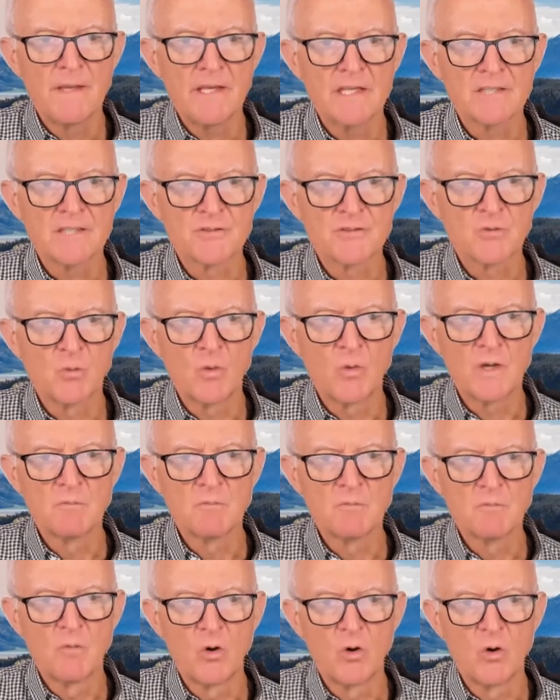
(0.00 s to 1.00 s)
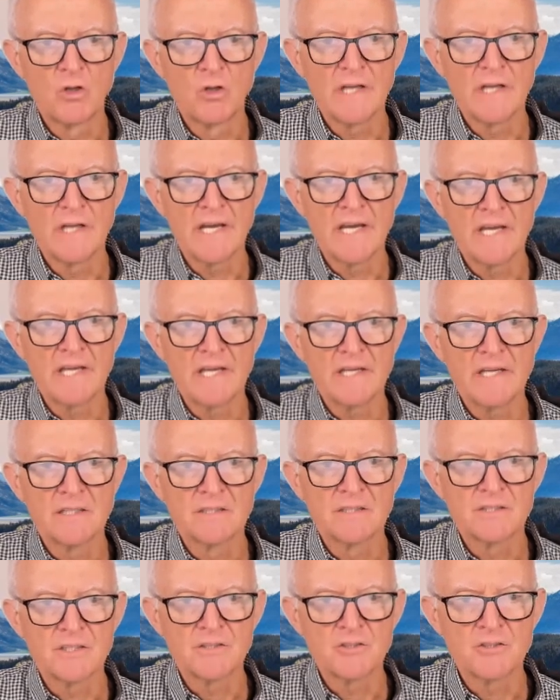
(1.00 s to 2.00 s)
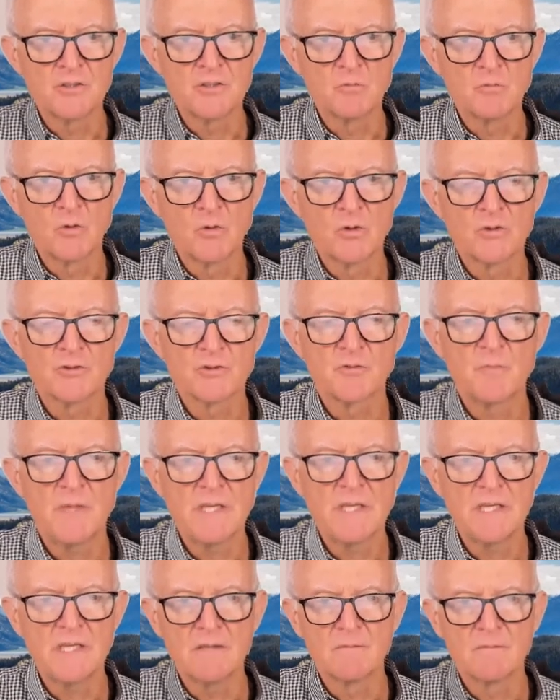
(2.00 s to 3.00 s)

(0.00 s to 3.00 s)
it's 1 mole A to 2 moles B.